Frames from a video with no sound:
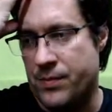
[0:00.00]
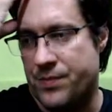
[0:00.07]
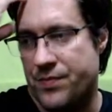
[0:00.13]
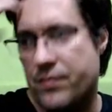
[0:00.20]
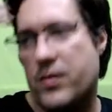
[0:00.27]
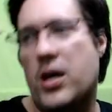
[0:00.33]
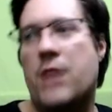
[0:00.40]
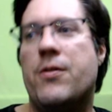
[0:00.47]

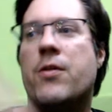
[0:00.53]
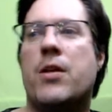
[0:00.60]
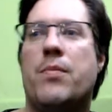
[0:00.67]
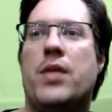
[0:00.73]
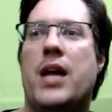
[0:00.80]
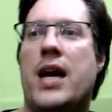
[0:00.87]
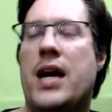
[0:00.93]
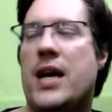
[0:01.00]
Yeah, if you want to
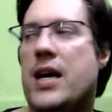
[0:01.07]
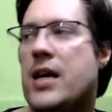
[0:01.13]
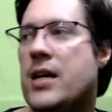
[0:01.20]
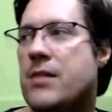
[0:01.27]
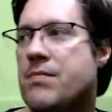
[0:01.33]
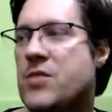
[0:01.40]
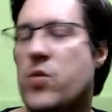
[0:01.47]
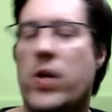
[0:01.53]
play
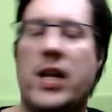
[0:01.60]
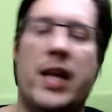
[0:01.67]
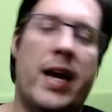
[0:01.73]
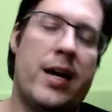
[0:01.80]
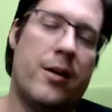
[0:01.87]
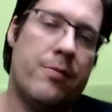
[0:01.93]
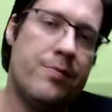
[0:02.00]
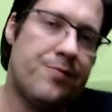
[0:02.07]
Twi'lek,
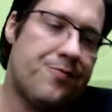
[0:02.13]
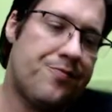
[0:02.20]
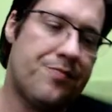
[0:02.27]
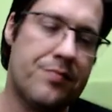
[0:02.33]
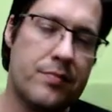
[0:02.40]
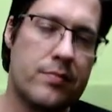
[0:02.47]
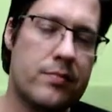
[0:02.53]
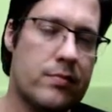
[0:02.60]

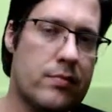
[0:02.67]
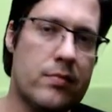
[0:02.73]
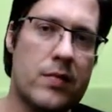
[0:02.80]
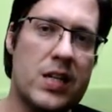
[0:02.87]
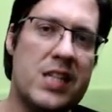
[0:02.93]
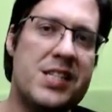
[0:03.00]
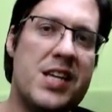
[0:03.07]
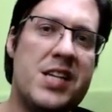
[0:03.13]

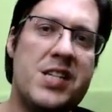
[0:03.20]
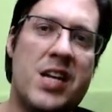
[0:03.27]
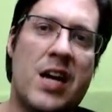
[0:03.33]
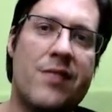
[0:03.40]
it's easy enough